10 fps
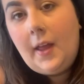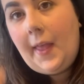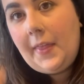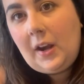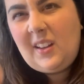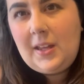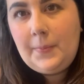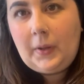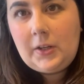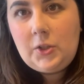And then I'll keep
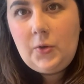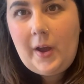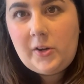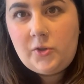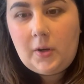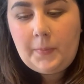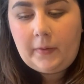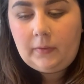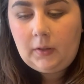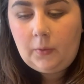like two extra
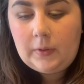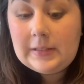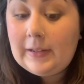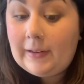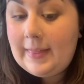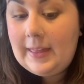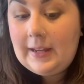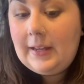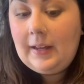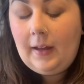buffalo ones out, I
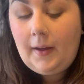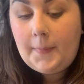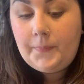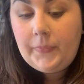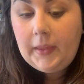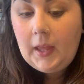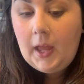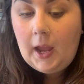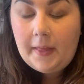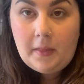think. Um,
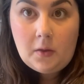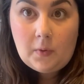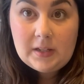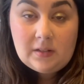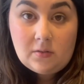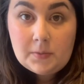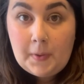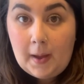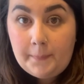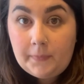and then the rest will just
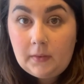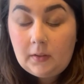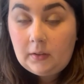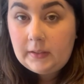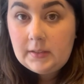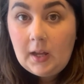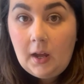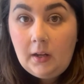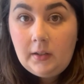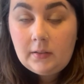pop the lids
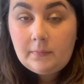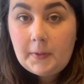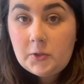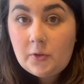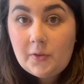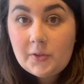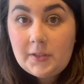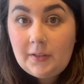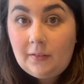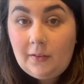on and make sure they're
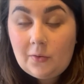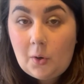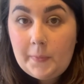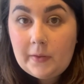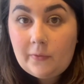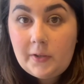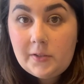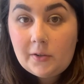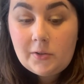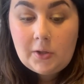sealed and throw them in the
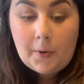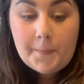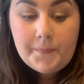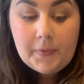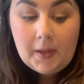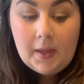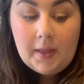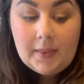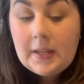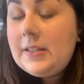freezer. So
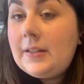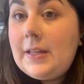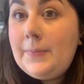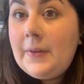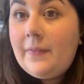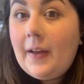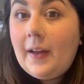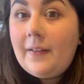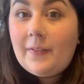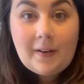this will keep me
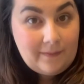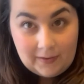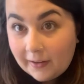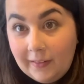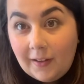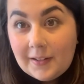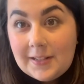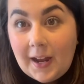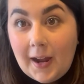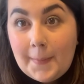fed for a very long
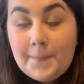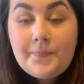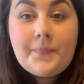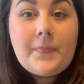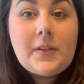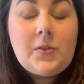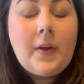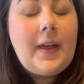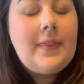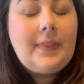time. So
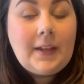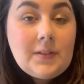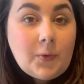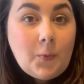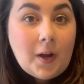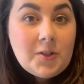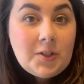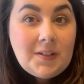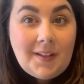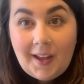again, thanks for
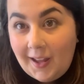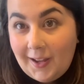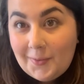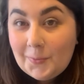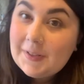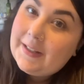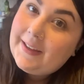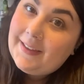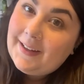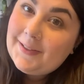watching and we'll see you
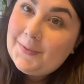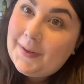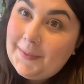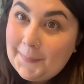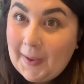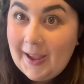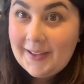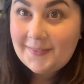in the next one. Bye.